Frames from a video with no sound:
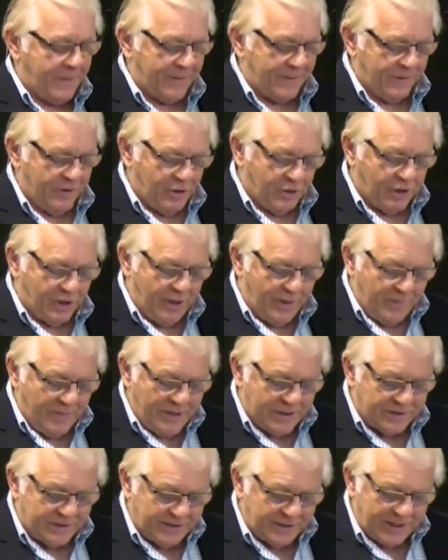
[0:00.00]
You're going to
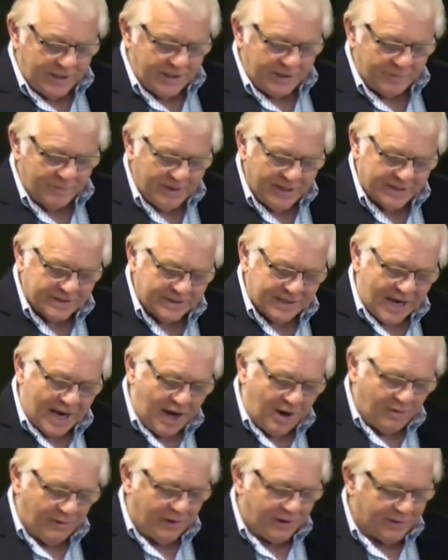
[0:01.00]
miss
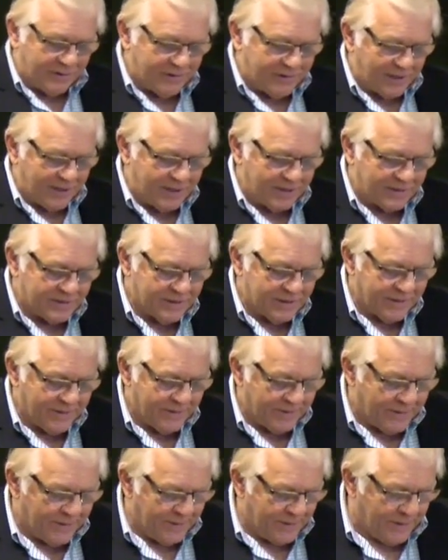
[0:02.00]
out on things.
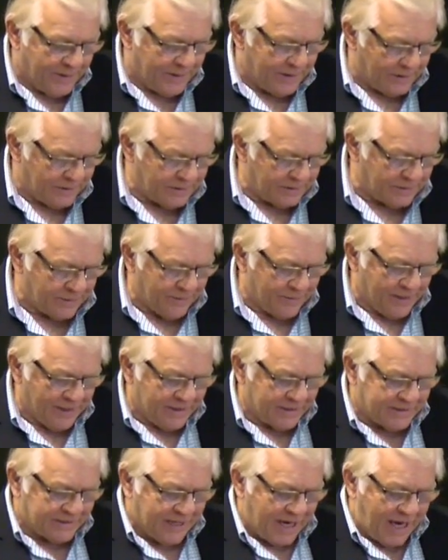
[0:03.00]

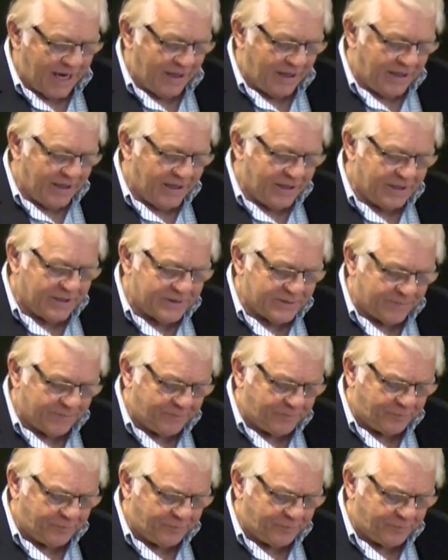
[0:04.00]
Satan is